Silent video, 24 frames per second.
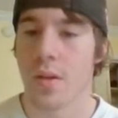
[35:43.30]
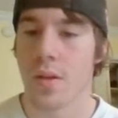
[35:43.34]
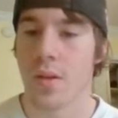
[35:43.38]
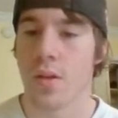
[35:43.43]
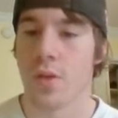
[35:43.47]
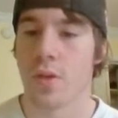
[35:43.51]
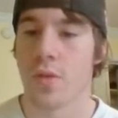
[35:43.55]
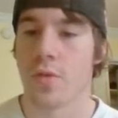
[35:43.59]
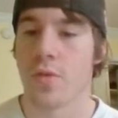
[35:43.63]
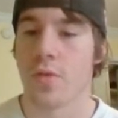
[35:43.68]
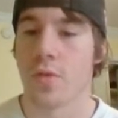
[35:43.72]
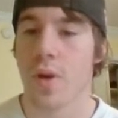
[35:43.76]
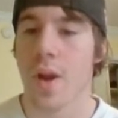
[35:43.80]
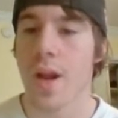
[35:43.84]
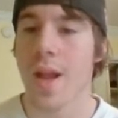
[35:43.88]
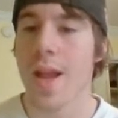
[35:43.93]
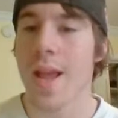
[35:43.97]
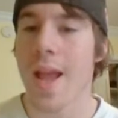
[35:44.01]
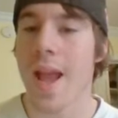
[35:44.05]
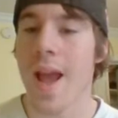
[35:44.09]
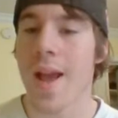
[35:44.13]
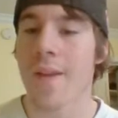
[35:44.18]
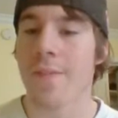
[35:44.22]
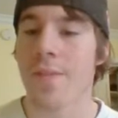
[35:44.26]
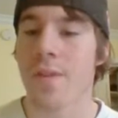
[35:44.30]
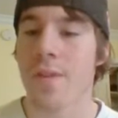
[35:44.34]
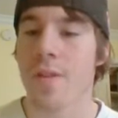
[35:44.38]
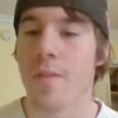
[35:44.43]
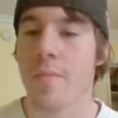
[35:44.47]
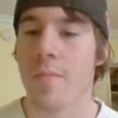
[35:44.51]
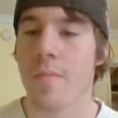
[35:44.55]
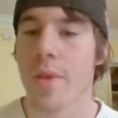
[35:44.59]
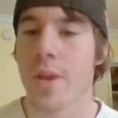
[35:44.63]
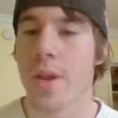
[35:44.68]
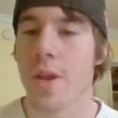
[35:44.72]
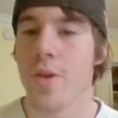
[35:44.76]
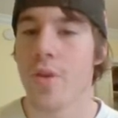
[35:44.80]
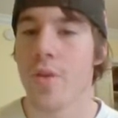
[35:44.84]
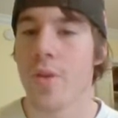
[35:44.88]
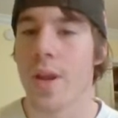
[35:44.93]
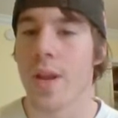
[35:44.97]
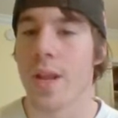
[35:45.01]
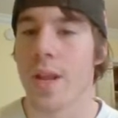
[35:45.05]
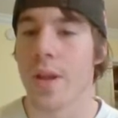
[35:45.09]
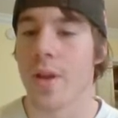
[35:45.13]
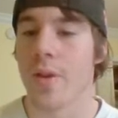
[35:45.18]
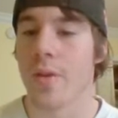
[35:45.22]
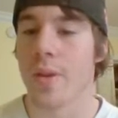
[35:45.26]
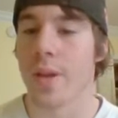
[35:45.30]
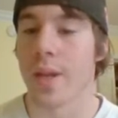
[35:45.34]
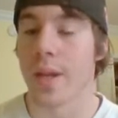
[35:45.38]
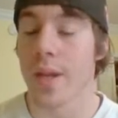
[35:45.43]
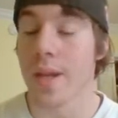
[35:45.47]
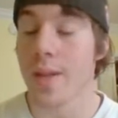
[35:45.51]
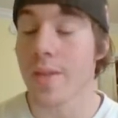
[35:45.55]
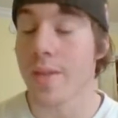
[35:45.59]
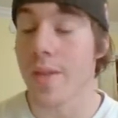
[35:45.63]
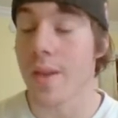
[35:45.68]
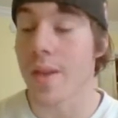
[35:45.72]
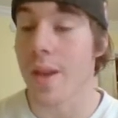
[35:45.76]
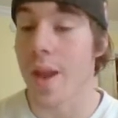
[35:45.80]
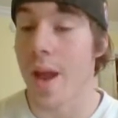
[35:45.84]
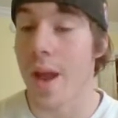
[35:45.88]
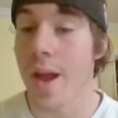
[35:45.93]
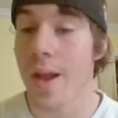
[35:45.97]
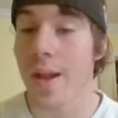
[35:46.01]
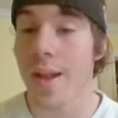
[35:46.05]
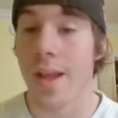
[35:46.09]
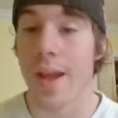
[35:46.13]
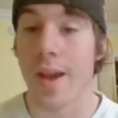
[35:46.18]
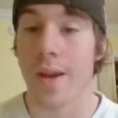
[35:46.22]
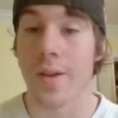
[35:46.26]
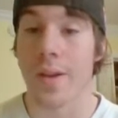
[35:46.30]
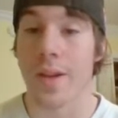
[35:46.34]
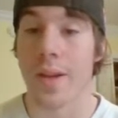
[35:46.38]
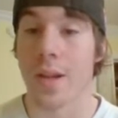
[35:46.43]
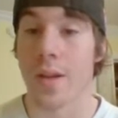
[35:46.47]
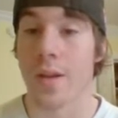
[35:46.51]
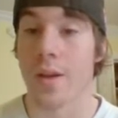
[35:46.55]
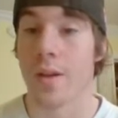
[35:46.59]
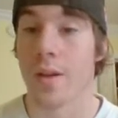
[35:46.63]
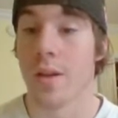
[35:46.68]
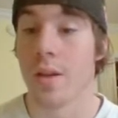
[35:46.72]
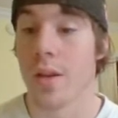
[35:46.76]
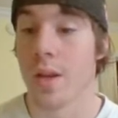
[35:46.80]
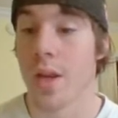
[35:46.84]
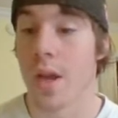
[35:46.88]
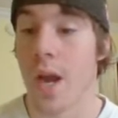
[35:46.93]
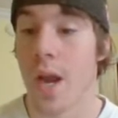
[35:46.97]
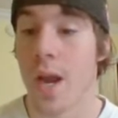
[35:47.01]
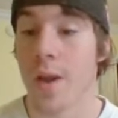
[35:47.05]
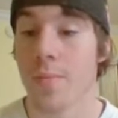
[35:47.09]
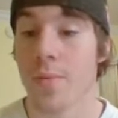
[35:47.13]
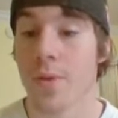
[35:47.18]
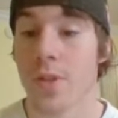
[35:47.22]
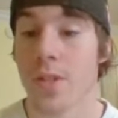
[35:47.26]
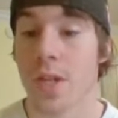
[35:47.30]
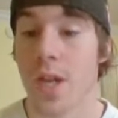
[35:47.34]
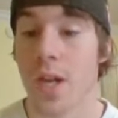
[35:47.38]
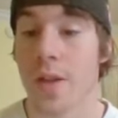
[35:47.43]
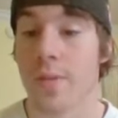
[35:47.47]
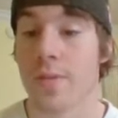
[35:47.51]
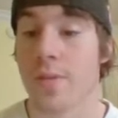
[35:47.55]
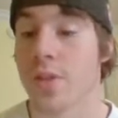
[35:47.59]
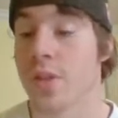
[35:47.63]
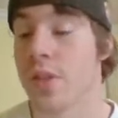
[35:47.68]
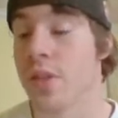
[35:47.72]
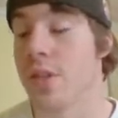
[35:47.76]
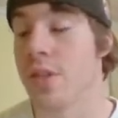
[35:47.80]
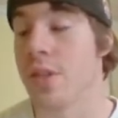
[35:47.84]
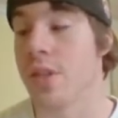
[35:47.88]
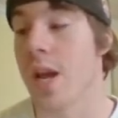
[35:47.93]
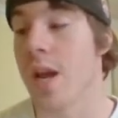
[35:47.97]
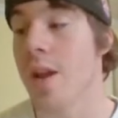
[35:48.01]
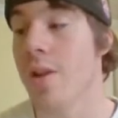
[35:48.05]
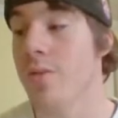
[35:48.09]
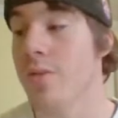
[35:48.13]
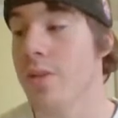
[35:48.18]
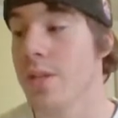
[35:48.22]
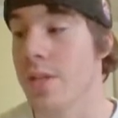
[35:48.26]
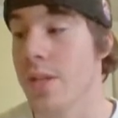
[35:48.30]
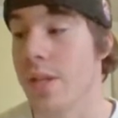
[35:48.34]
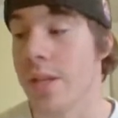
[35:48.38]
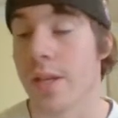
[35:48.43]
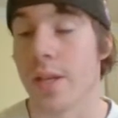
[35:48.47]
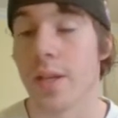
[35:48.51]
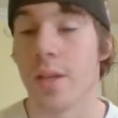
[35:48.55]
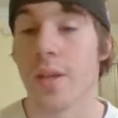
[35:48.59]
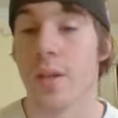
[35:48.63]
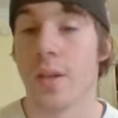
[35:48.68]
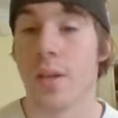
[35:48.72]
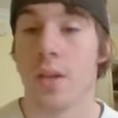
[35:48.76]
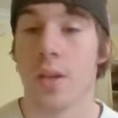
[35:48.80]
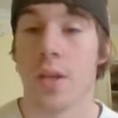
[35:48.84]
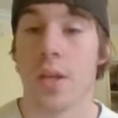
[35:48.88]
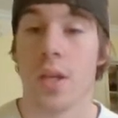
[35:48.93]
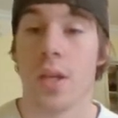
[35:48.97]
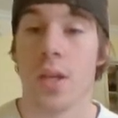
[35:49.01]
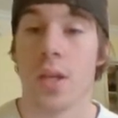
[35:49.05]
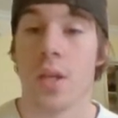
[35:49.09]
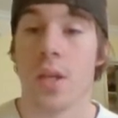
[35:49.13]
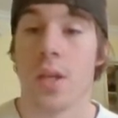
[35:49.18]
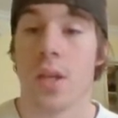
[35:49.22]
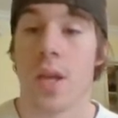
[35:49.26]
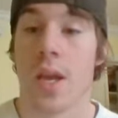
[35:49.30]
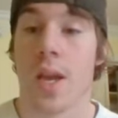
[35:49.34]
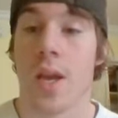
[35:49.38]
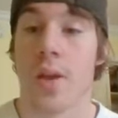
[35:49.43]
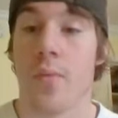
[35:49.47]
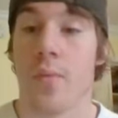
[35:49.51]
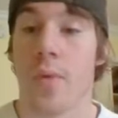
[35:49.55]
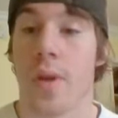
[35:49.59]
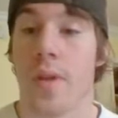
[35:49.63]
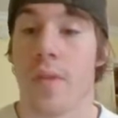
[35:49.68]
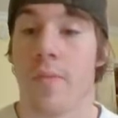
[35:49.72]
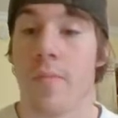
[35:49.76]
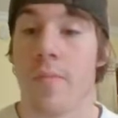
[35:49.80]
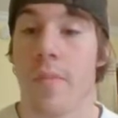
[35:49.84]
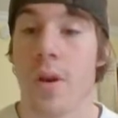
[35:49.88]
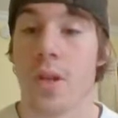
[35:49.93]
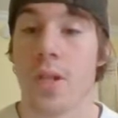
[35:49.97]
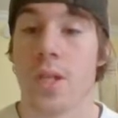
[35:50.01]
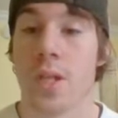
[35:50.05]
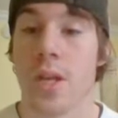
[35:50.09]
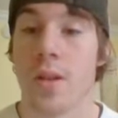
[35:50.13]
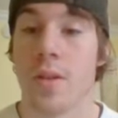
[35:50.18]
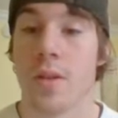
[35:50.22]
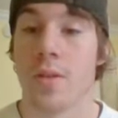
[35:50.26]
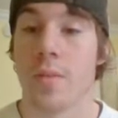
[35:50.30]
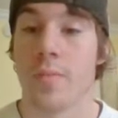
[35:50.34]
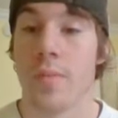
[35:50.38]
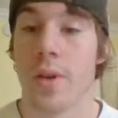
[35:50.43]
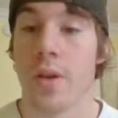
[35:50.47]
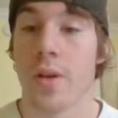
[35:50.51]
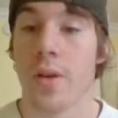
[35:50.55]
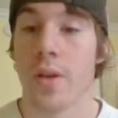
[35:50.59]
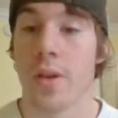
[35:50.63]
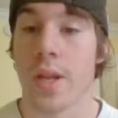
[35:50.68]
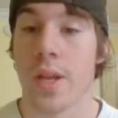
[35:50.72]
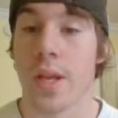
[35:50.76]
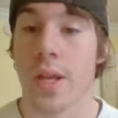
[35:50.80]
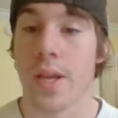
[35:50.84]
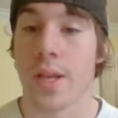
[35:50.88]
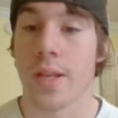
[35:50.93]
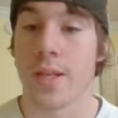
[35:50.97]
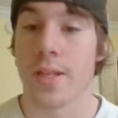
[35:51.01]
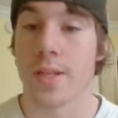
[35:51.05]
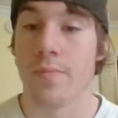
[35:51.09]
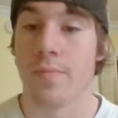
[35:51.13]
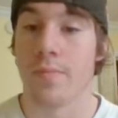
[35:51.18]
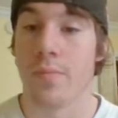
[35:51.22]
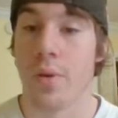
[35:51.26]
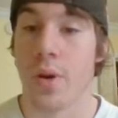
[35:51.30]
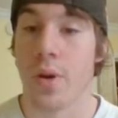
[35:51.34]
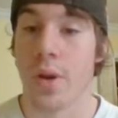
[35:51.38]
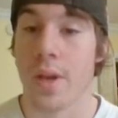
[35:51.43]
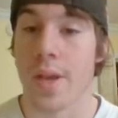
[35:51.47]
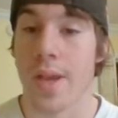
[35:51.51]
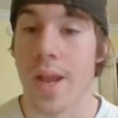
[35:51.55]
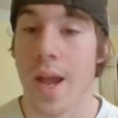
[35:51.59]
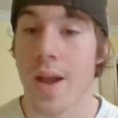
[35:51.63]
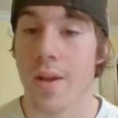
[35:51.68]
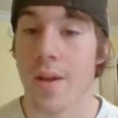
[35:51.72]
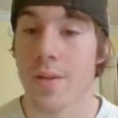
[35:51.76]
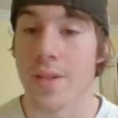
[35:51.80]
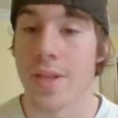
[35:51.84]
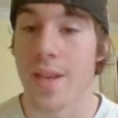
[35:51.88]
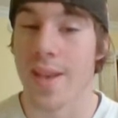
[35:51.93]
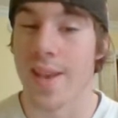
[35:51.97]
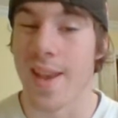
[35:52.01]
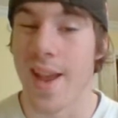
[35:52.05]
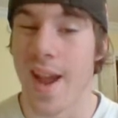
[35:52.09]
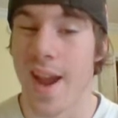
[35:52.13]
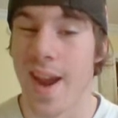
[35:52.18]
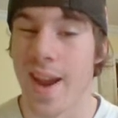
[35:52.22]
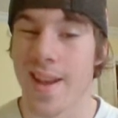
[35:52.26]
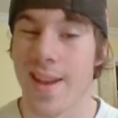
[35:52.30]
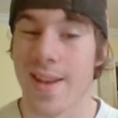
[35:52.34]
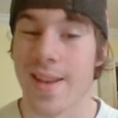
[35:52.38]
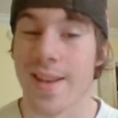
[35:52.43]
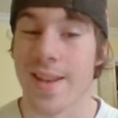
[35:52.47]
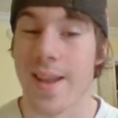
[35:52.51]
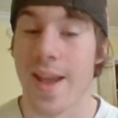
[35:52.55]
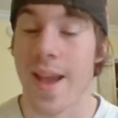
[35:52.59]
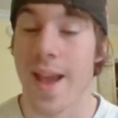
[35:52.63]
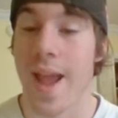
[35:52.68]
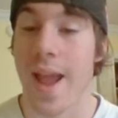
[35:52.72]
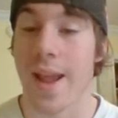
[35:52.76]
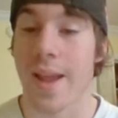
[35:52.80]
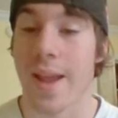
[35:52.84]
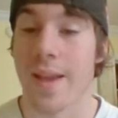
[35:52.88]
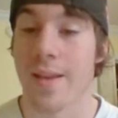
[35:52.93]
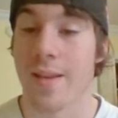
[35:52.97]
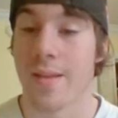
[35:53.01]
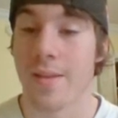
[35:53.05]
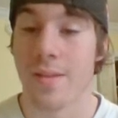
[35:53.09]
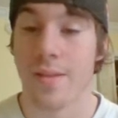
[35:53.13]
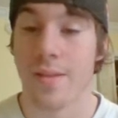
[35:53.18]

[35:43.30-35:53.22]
It was right after the Mew, and he'll get the knockout here. Hypersonic versus Shadow Sneak. And with Marshadow's ability, gets put down to 9 attack.